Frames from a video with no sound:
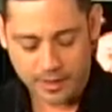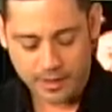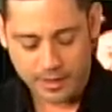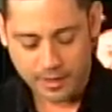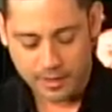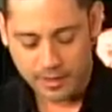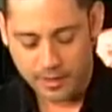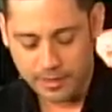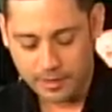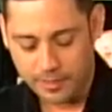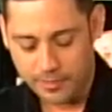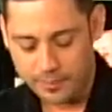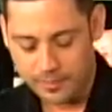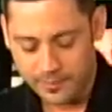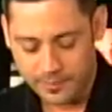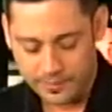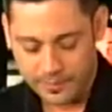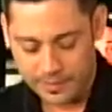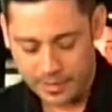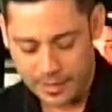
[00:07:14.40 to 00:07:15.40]

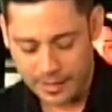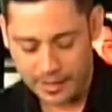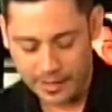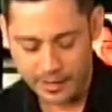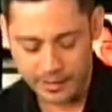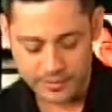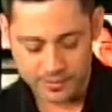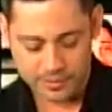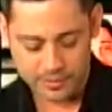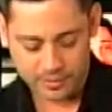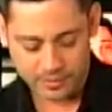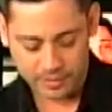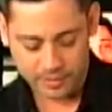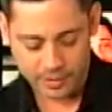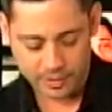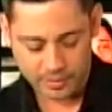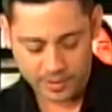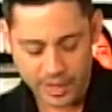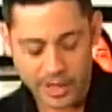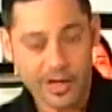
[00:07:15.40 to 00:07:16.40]
and you
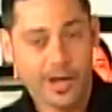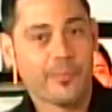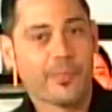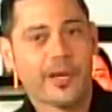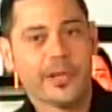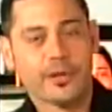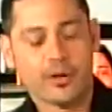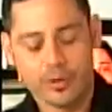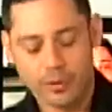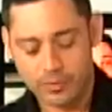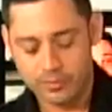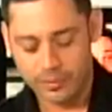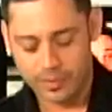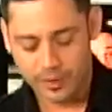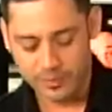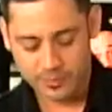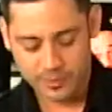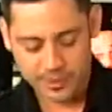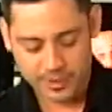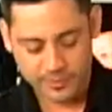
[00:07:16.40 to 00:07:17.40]
know, got on my own
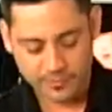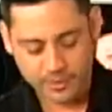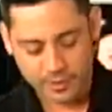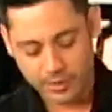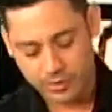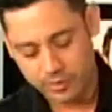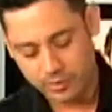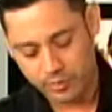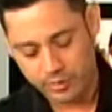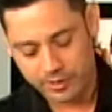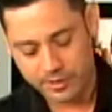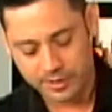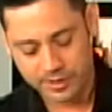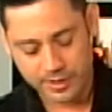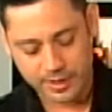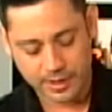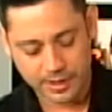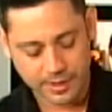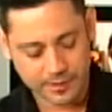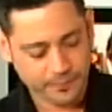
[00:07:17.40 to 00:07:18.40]
and was living in New York
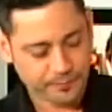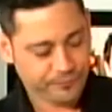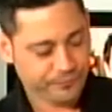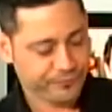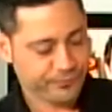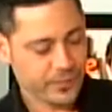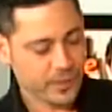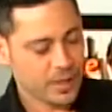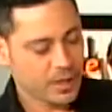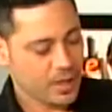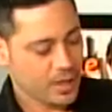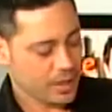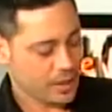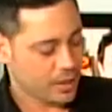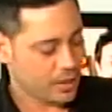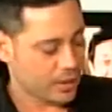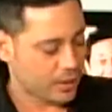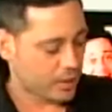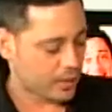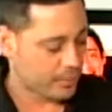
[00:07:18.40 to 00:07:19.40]
City,
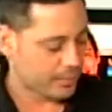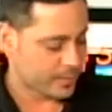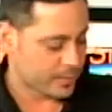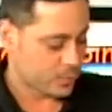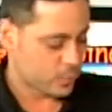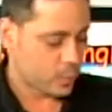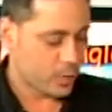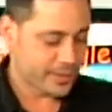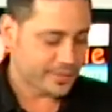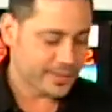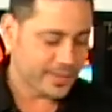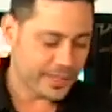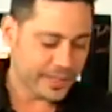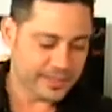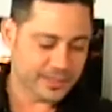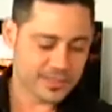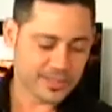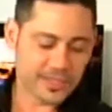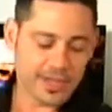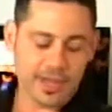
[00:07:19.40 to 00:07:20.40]
one day I
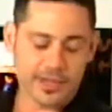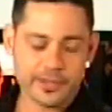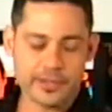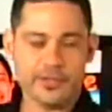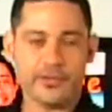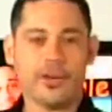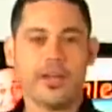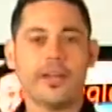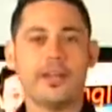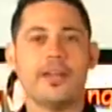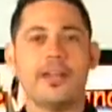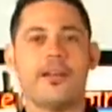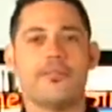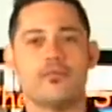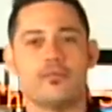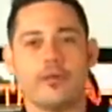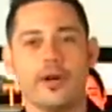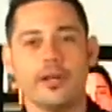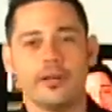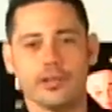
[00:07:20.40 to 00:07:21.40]
decided, you know, I didn't have
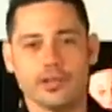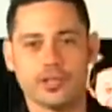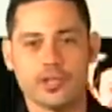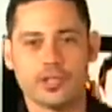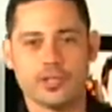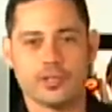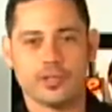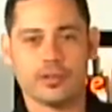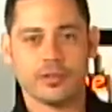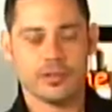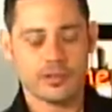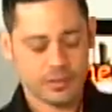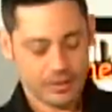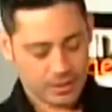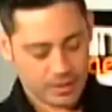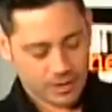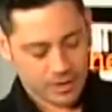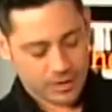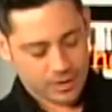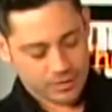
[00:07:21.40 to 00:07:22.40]
relish.
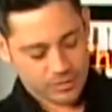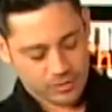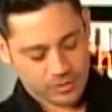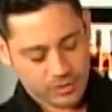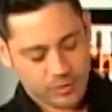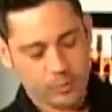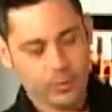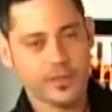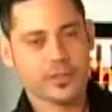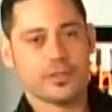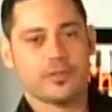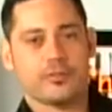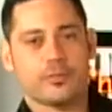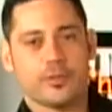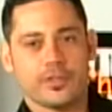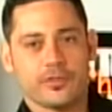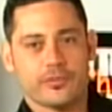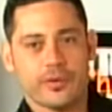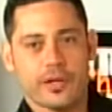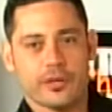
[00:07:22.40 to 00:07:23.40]
So
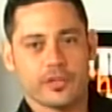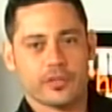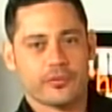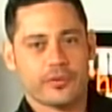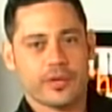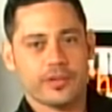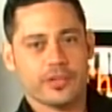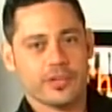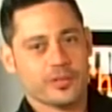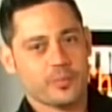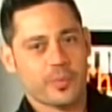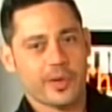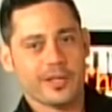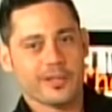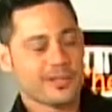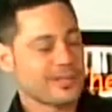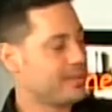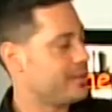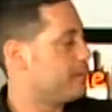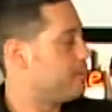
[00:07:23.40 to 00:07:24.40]
what's relish? Relish is
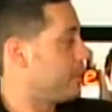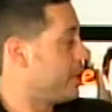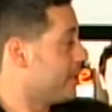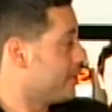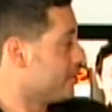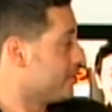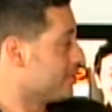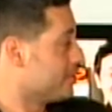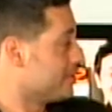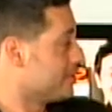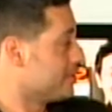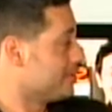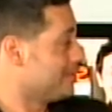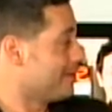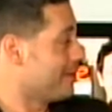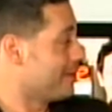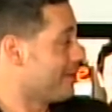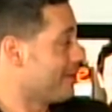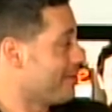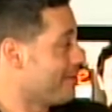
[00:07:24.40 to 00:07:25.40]
basically pickles,
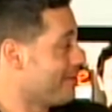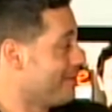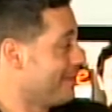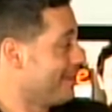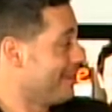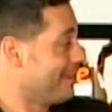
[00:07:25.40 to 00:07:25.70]
you know?